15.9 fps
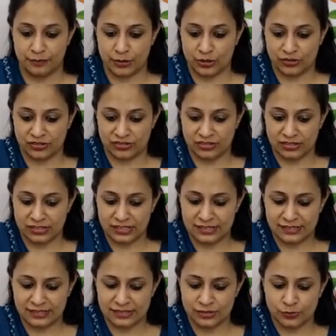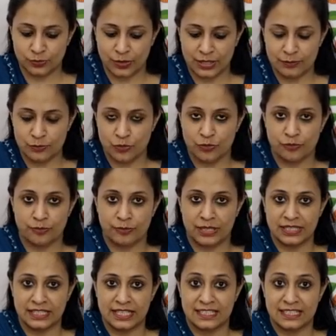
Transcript: because this is one movement